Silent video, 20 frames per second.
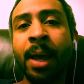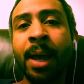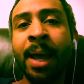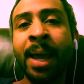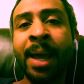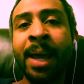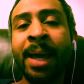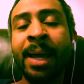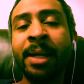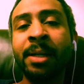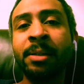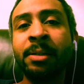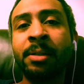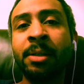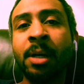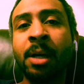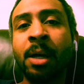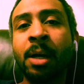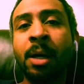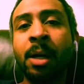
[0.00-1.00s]
and
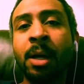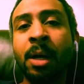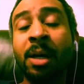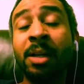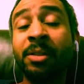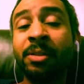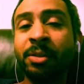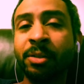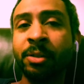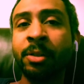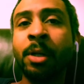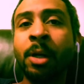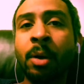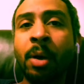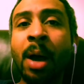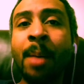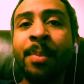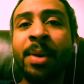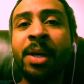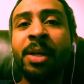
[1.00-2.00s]
because uh, you know
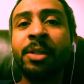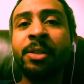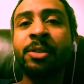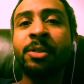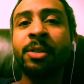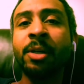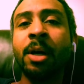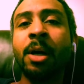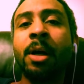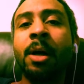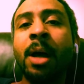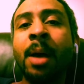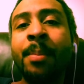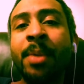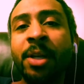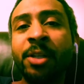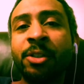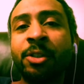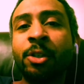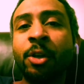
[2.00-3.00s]
I'm his uh, I'm
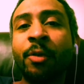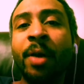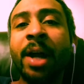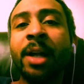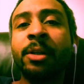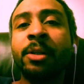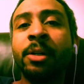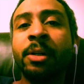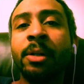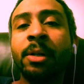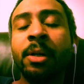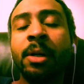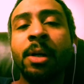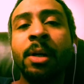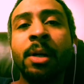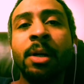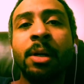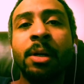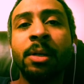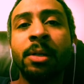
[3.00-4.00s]
his director,
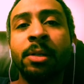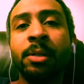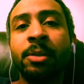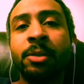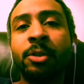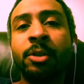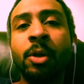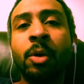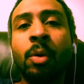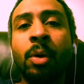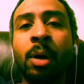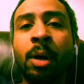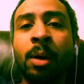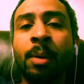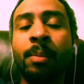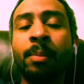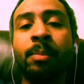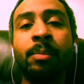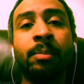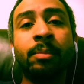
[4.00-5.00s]
so
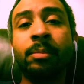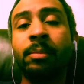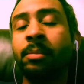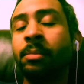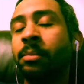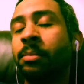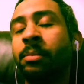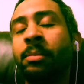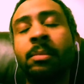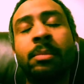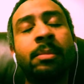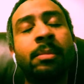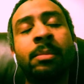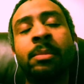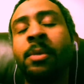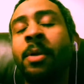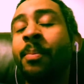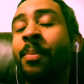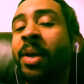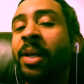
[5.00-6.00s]
um,
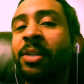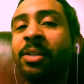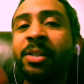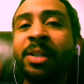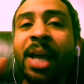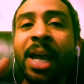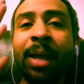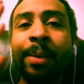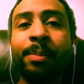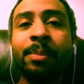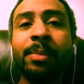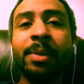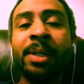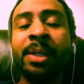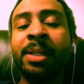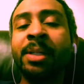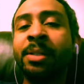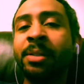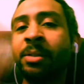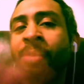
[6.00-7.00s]
the mixtape
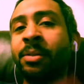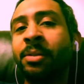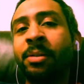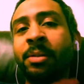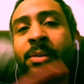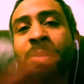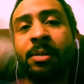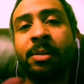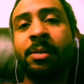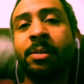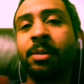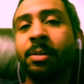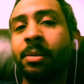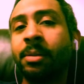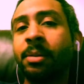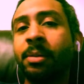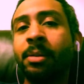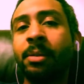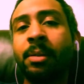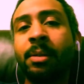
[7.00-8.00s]
is
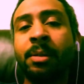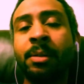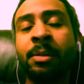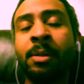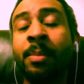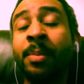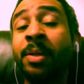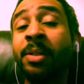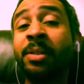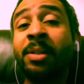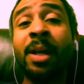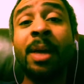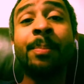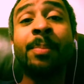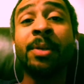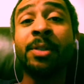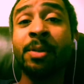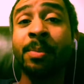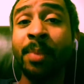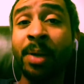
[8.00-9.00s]
the mixtape
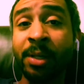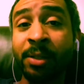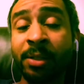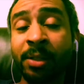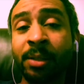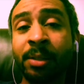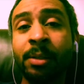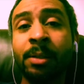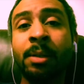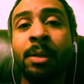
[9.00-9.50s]
is amazing.